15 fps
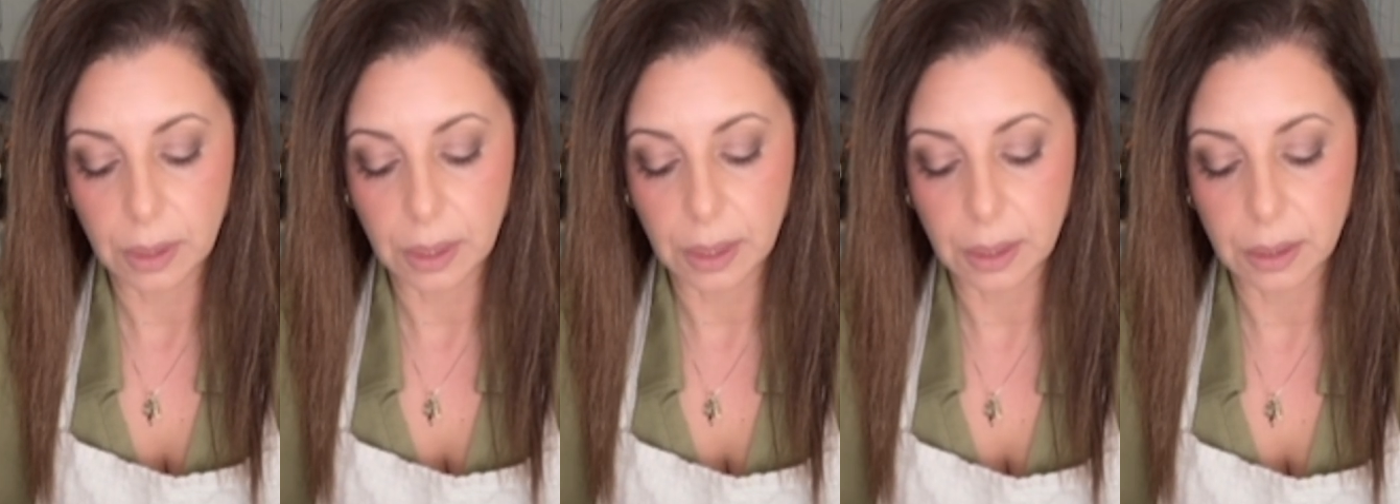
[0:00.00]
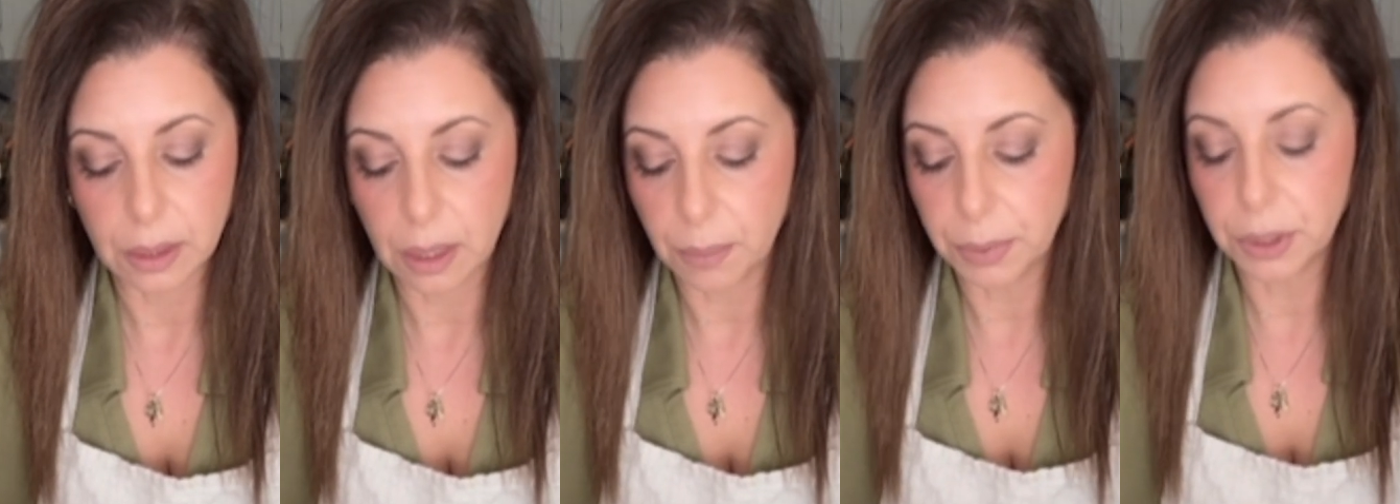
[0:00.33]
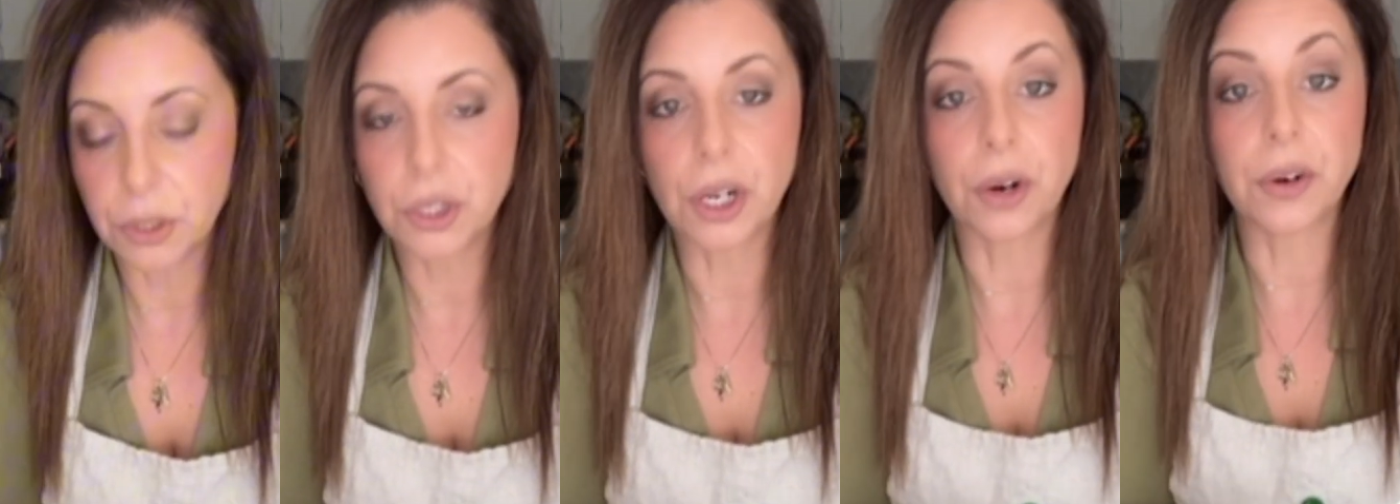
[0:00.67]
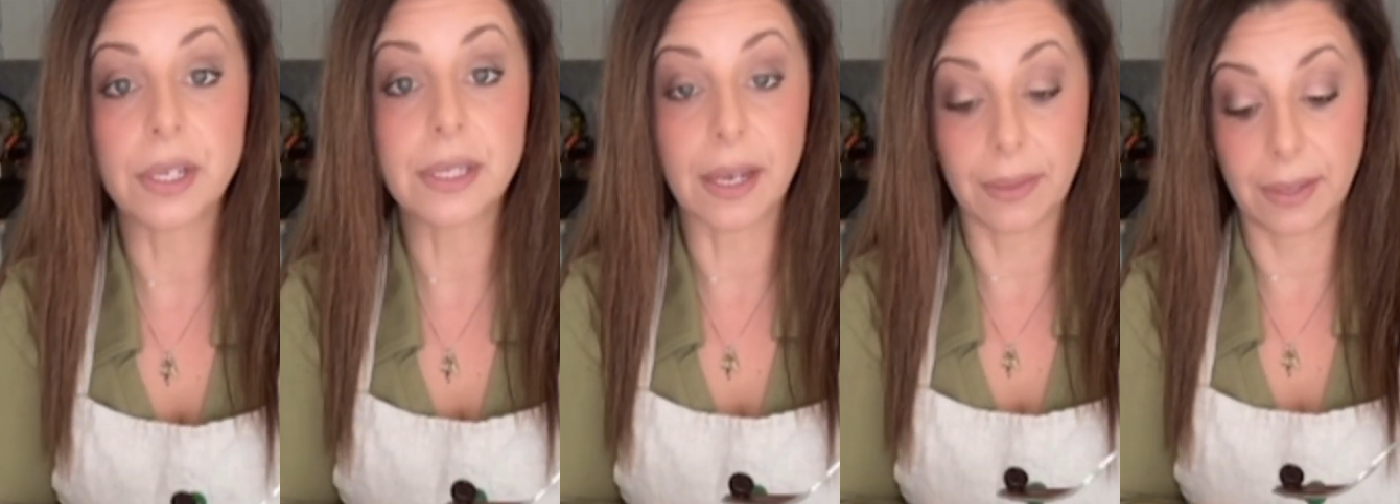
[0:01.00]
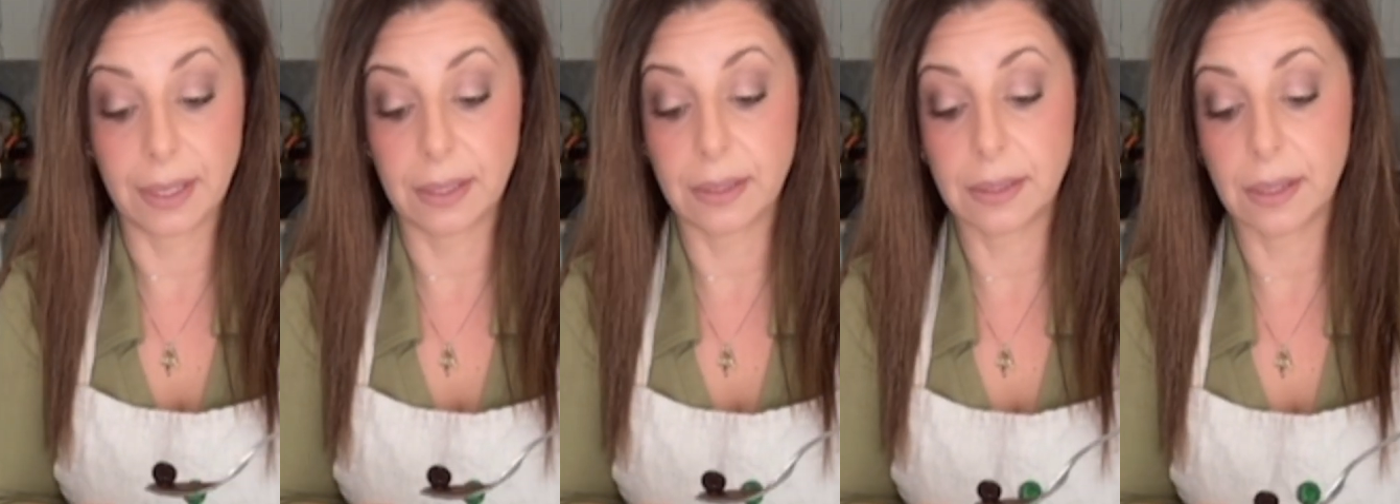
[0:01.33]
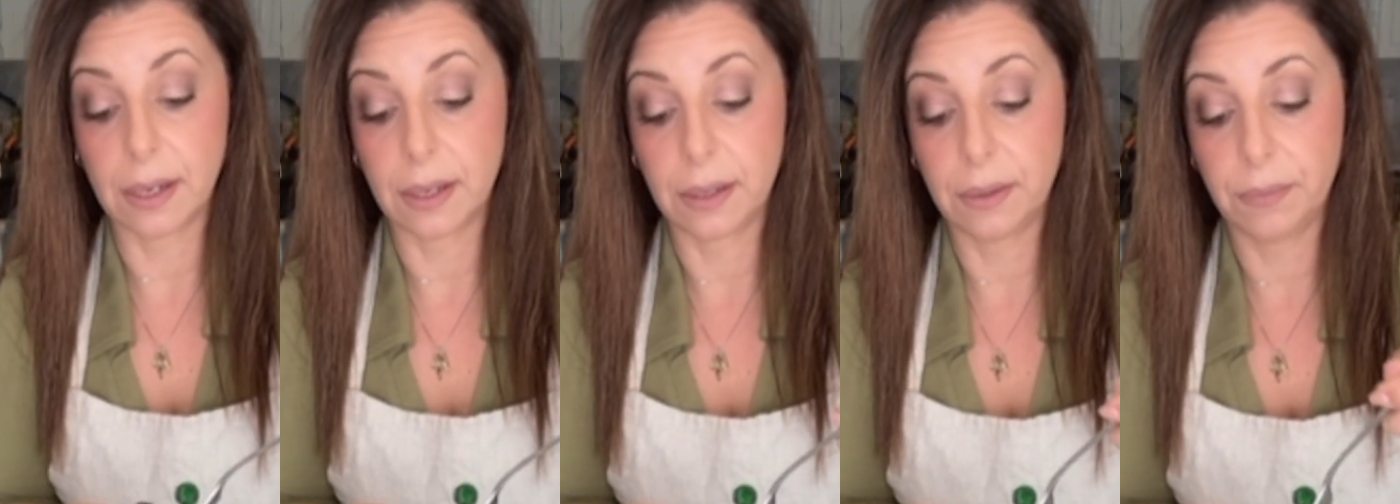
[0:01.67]
add a couple of cherries on the
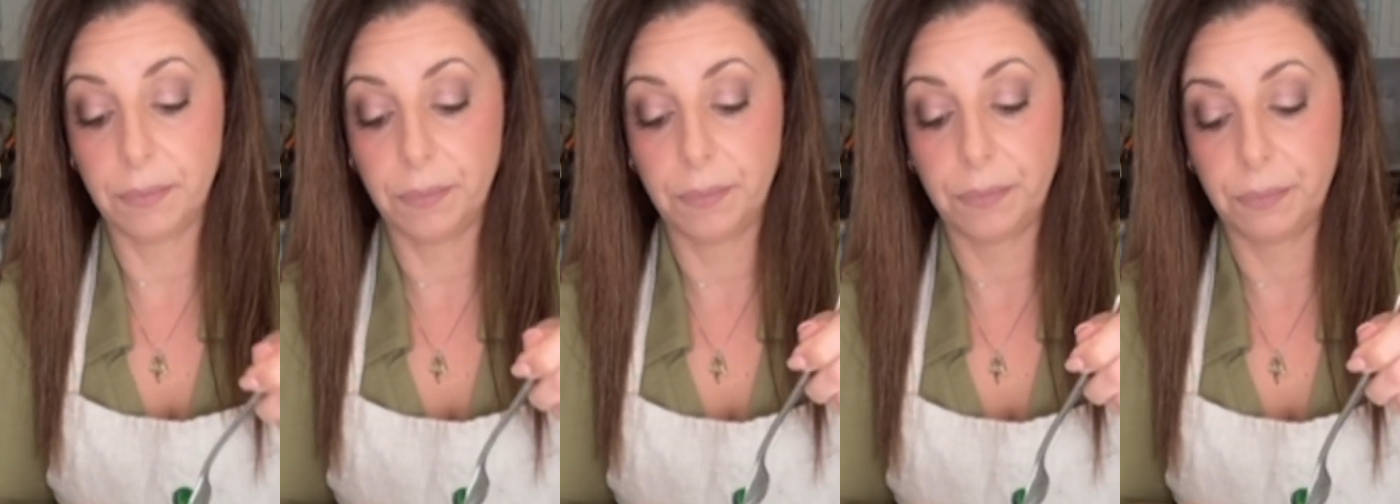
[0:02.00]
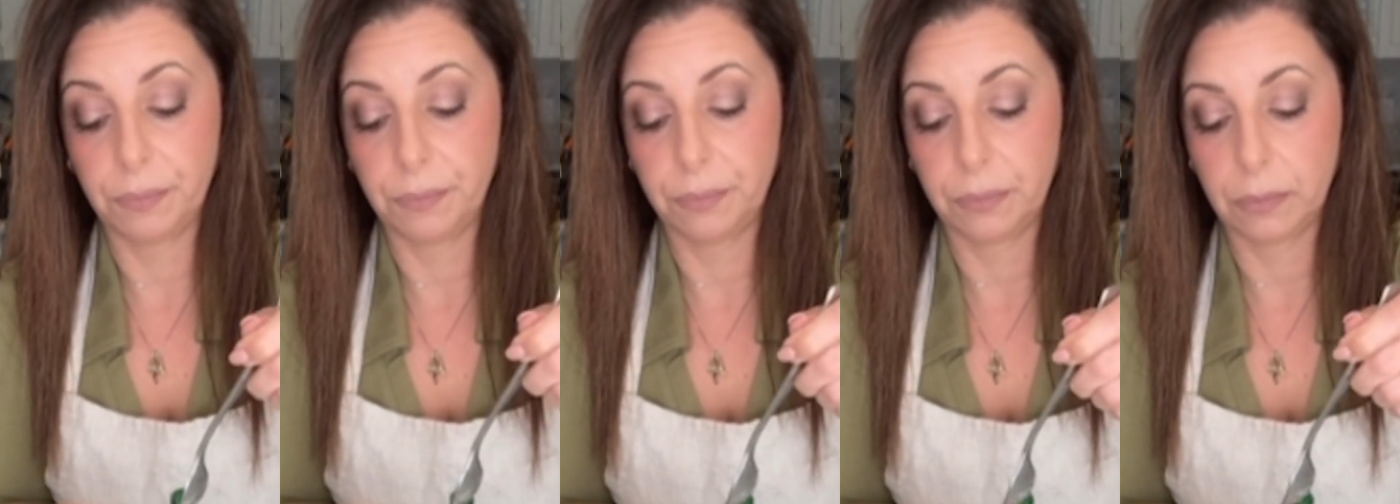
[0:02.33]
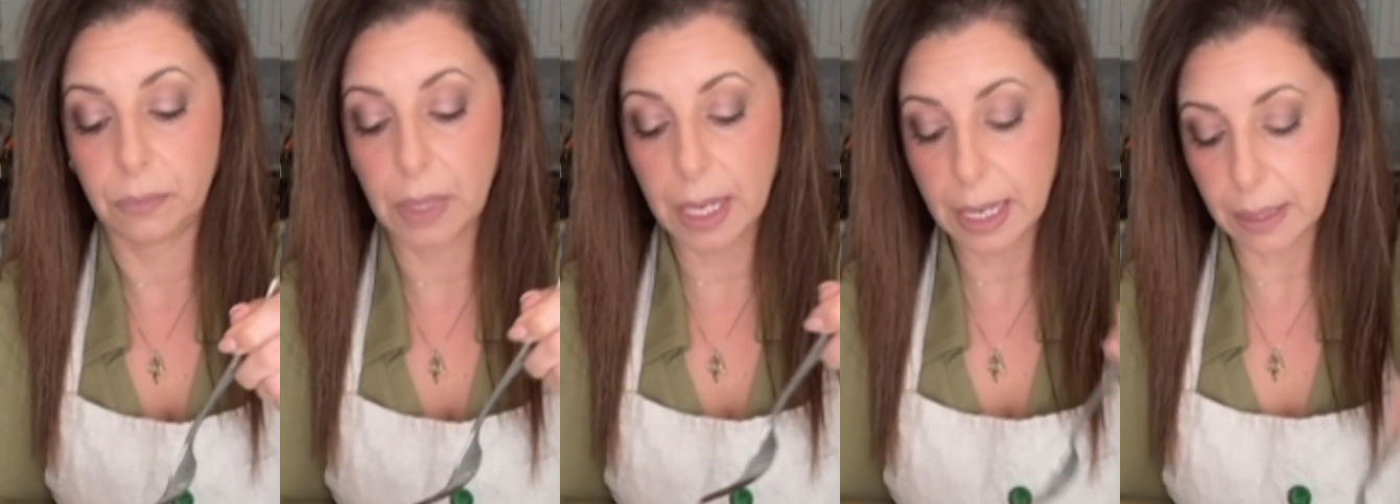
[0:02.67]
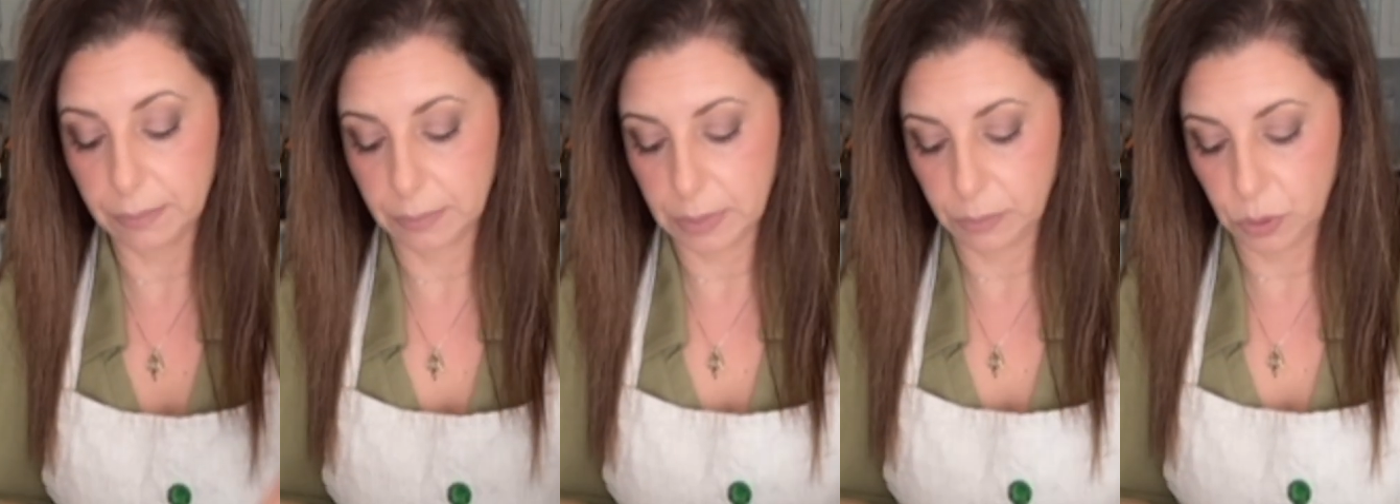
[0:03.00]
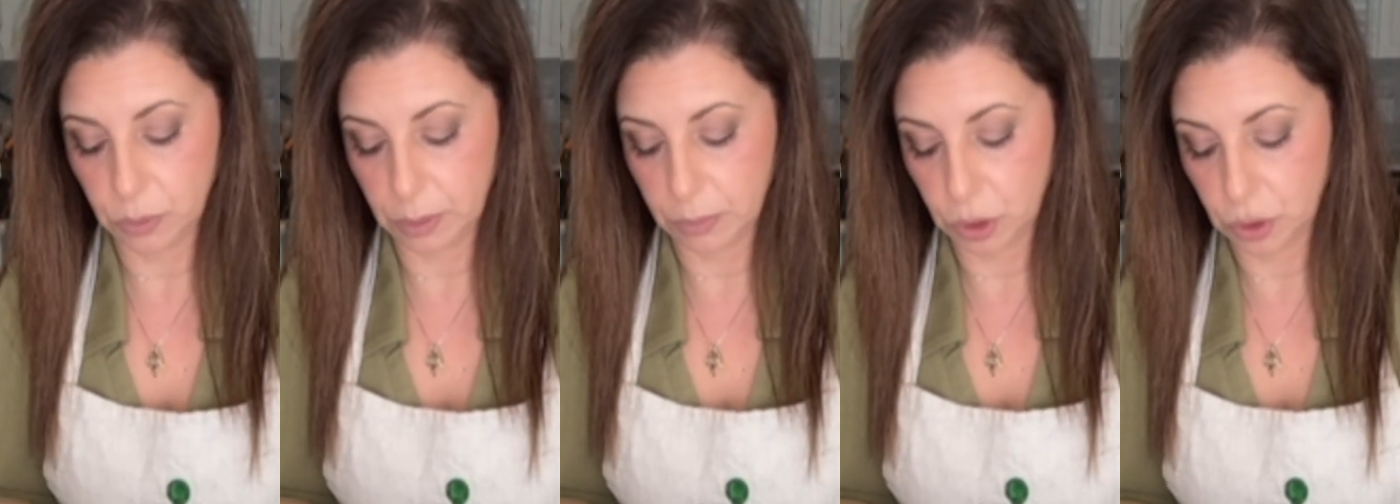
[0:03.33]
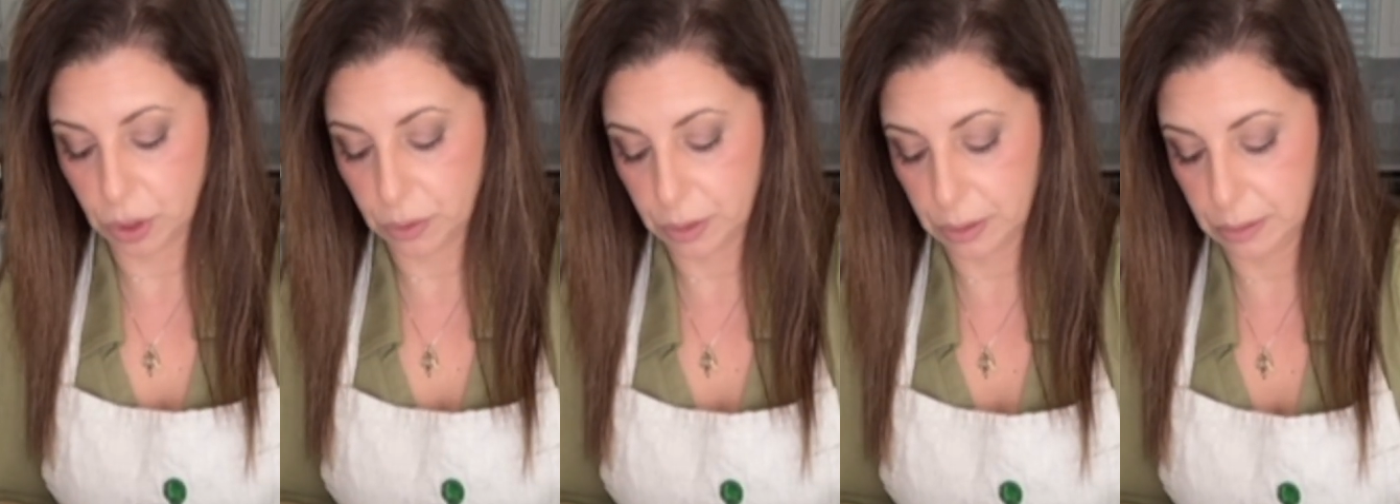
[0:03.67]
inside. I'm losing my
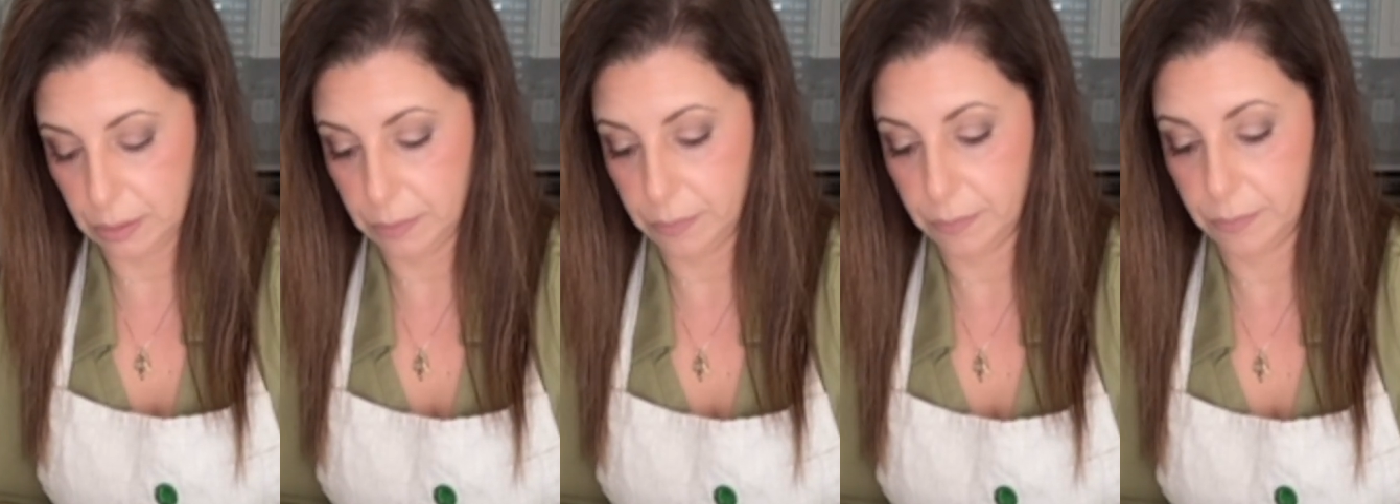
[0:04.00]
cherries.